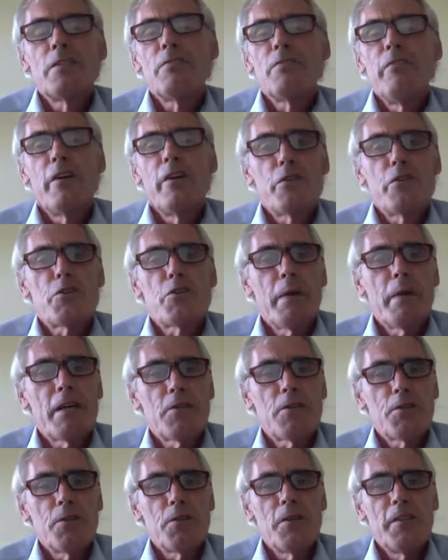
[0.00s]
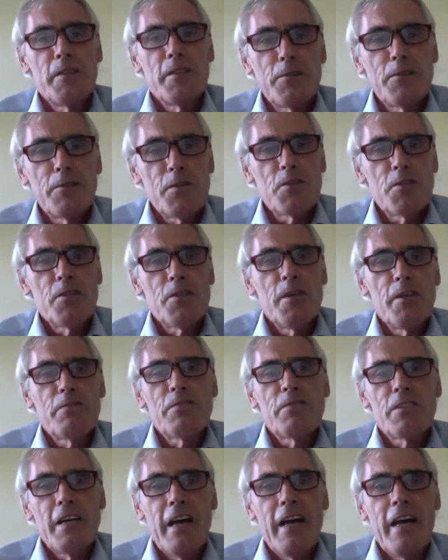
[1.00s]
very special and deserves to
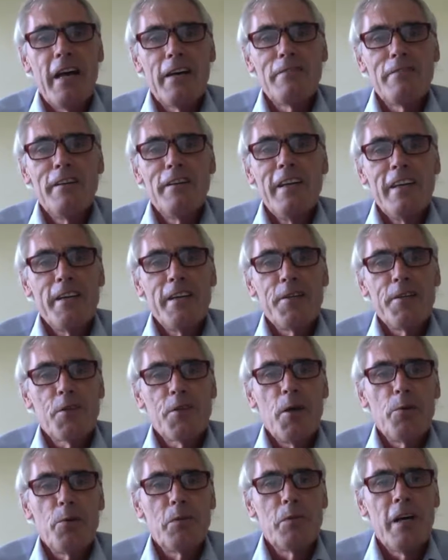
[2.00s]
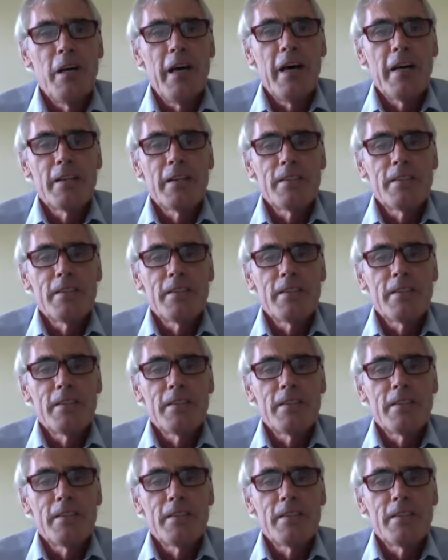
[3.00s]
have its own hat